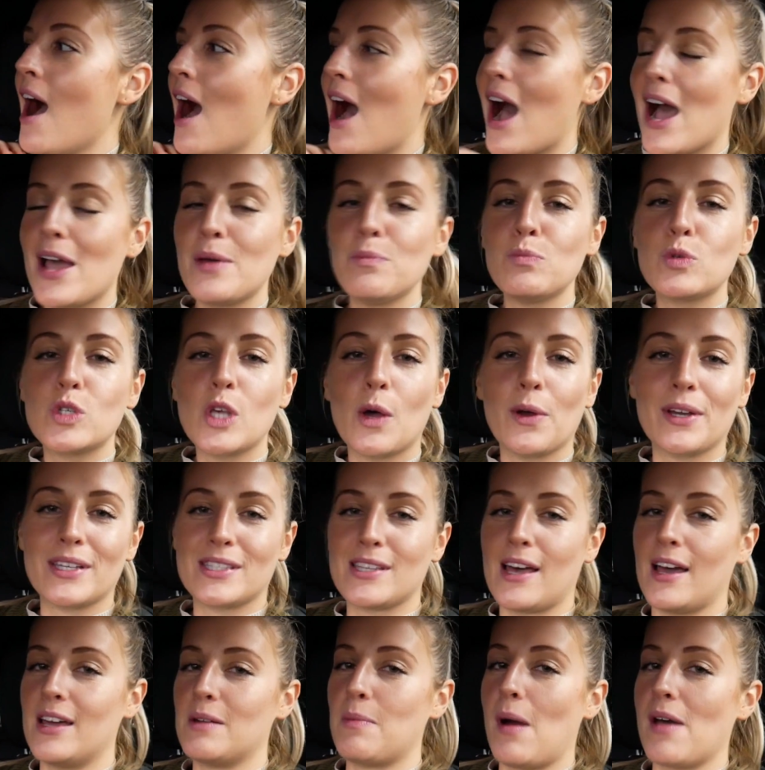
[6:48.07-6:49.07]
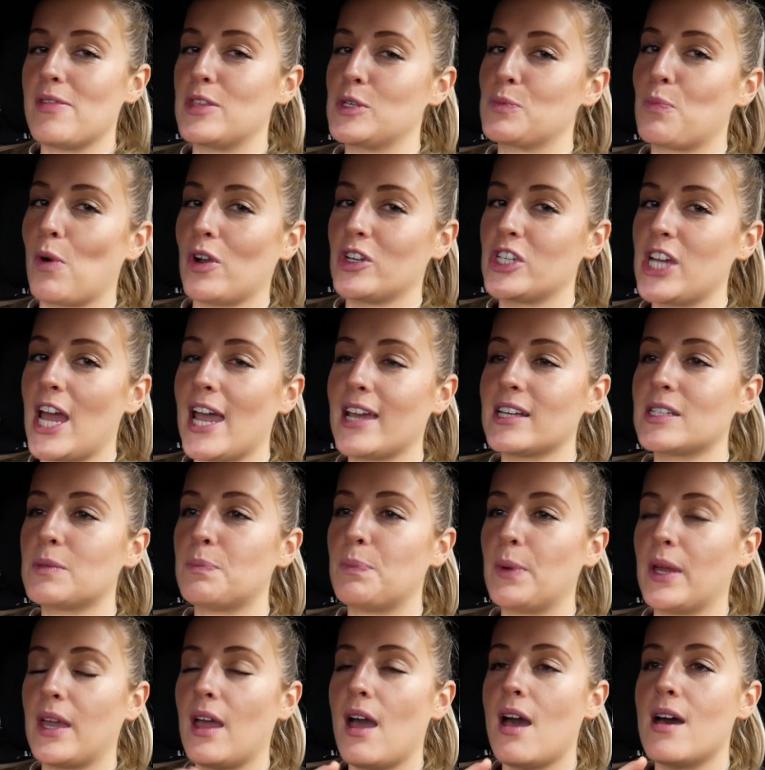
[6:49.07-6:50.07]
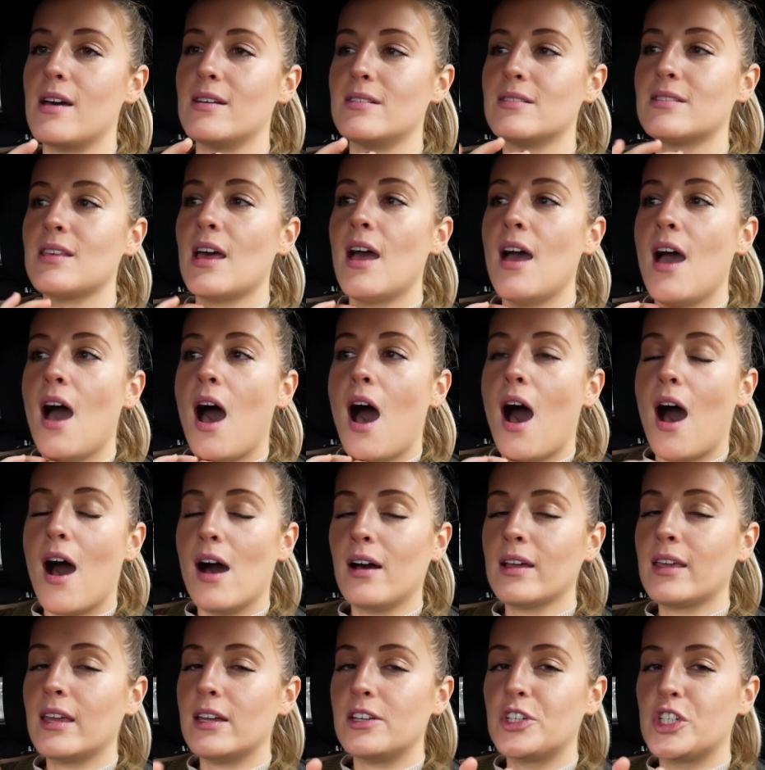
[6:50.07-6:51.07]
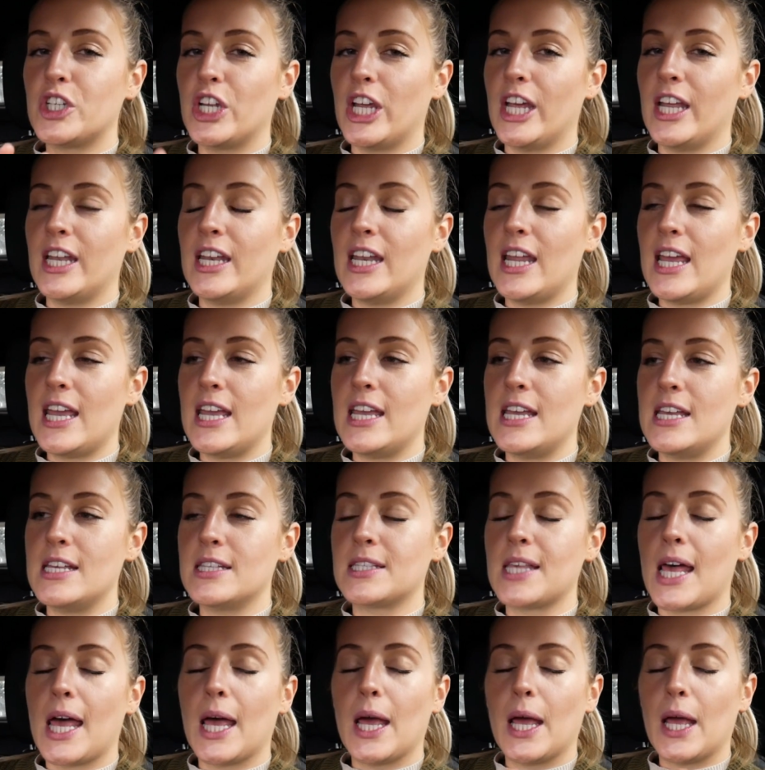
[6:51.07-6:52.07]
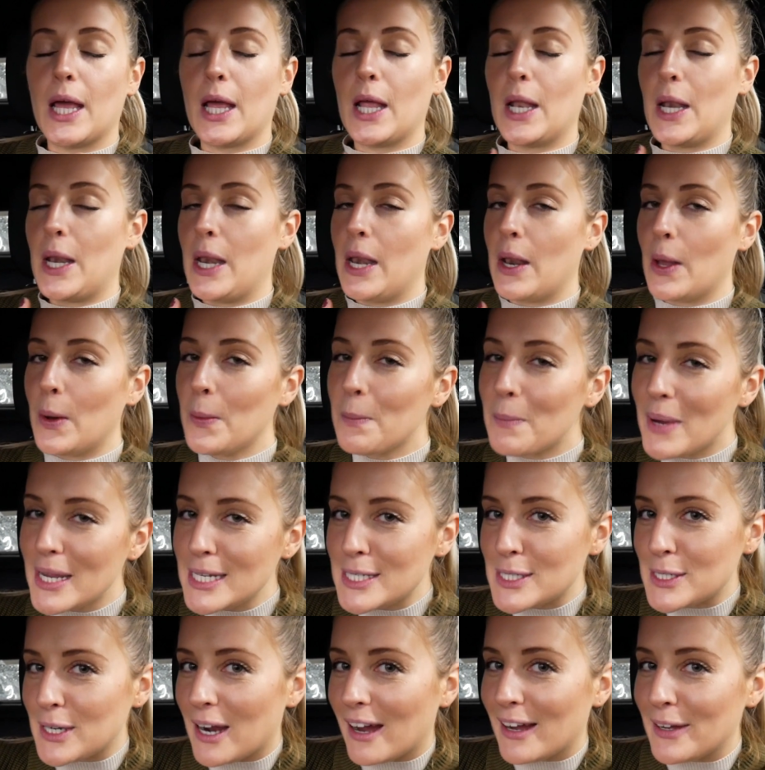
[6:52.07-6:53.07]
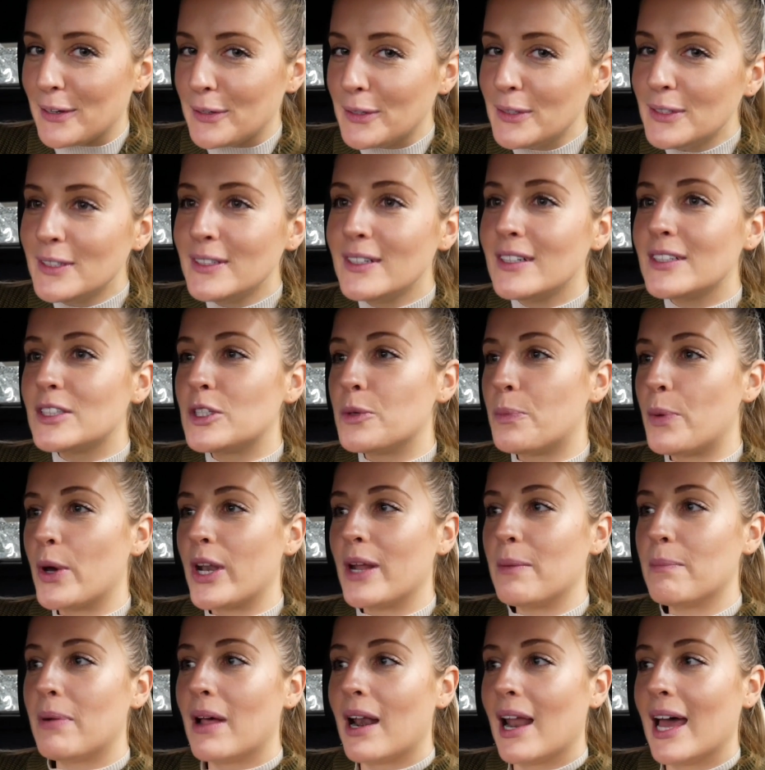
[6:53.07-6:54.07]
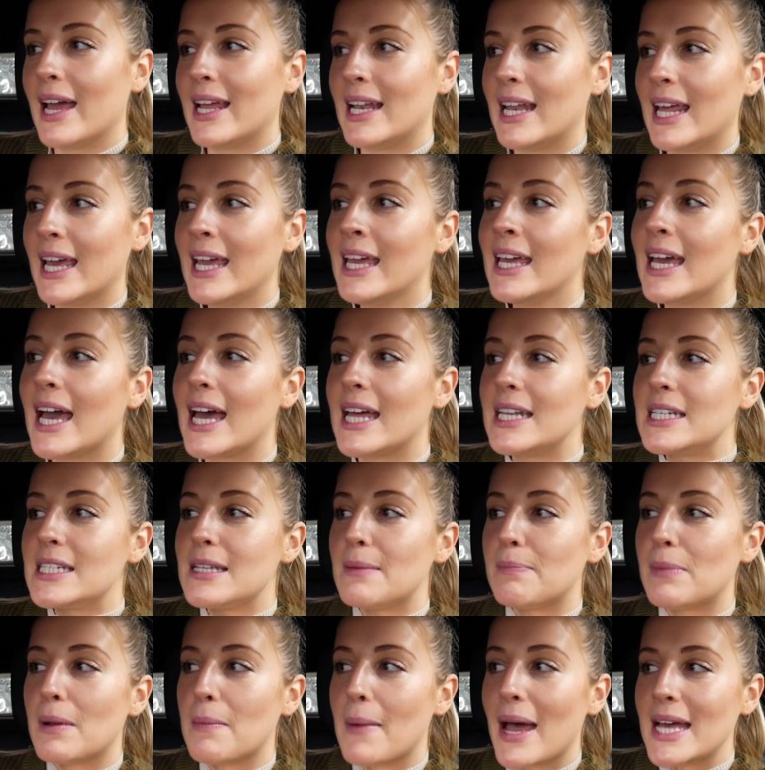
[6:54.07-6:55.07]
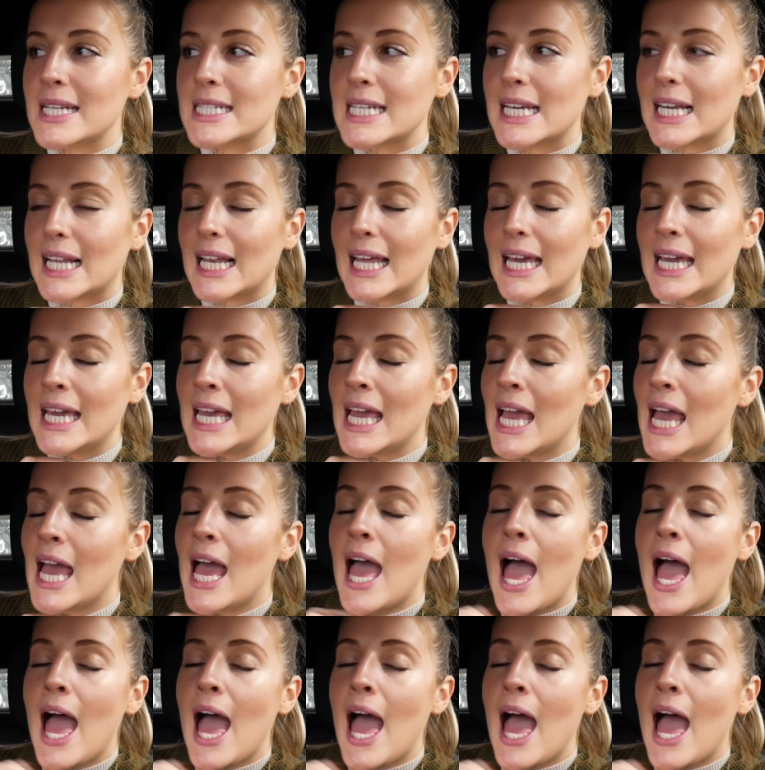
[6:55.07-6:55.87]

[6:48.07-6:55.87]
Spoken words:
I am so excited about this project because our kitchen is not my style, to put it politely and diplomatically,